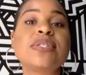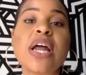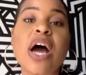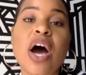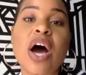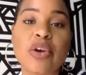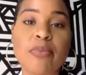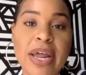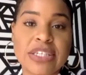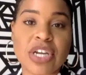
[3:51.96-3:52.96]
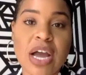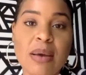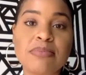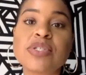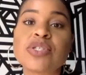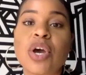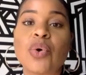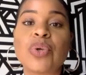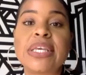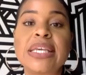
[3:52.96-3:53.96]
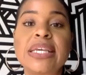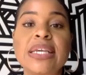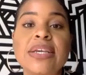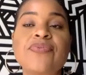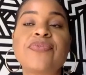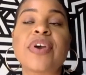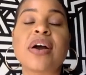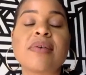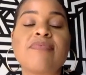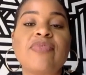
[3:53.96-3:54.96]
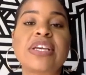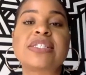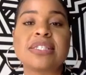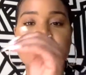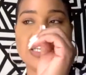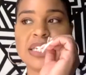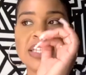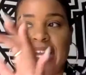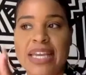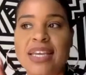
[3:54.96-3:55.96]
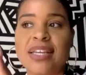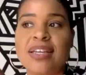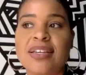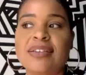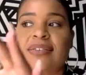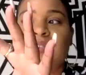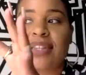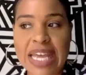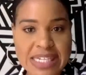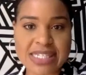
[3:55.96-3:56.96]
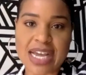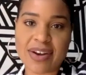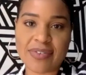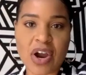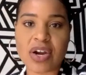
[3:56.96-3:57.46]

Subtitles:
an auto body shop. So he fixed the inside of cars.